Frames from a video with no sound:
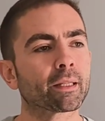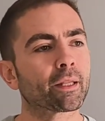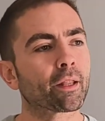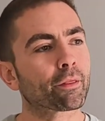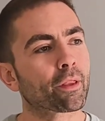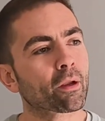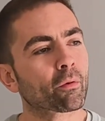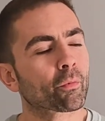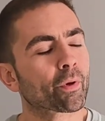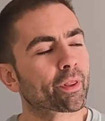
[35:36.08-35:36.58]

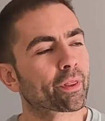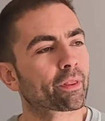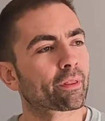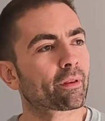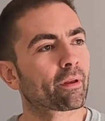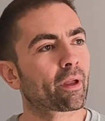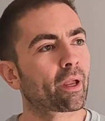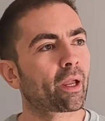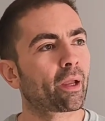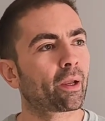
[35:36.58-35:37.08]
The thing with
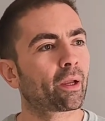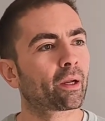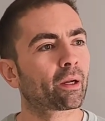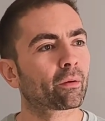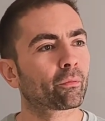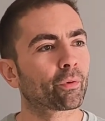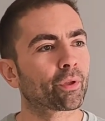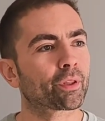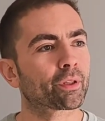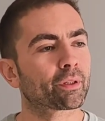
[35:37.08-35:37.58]

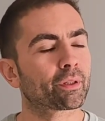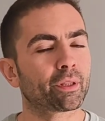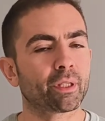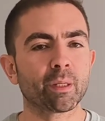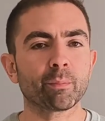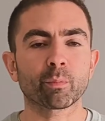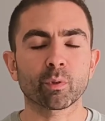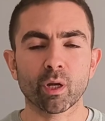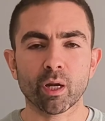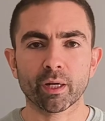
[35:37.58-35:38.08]

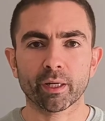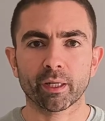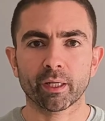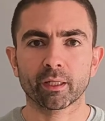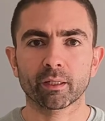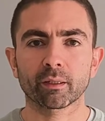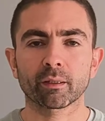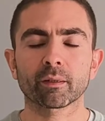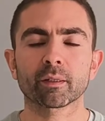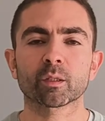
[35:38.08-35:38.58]
deep
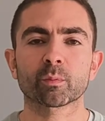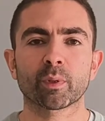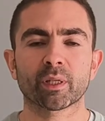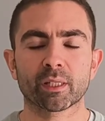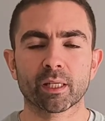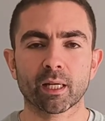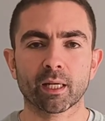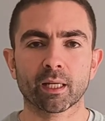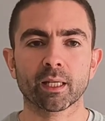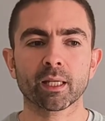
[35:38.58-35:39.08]
learning,
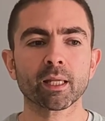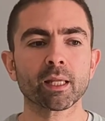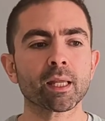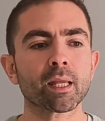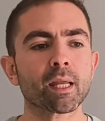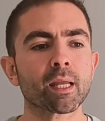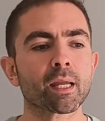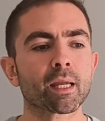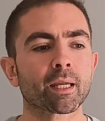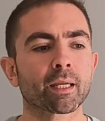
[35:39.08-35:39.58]
especially,
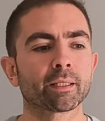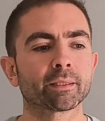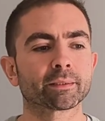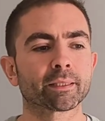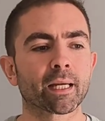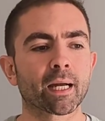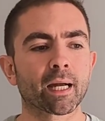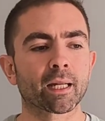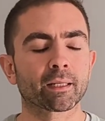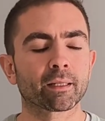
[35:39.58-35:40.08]
is
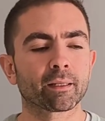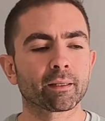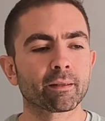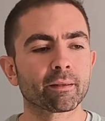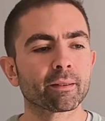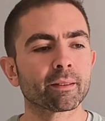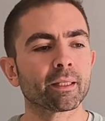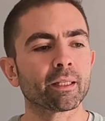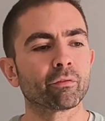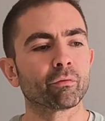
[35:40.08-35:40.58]
that
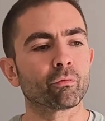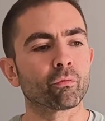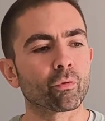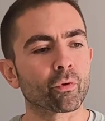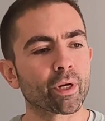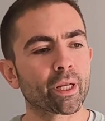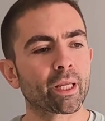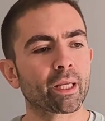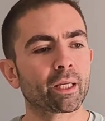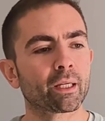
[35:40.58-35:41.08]
if
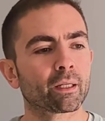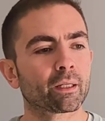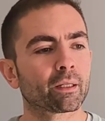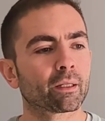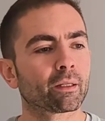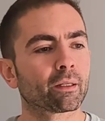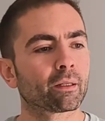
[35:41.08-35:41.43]
we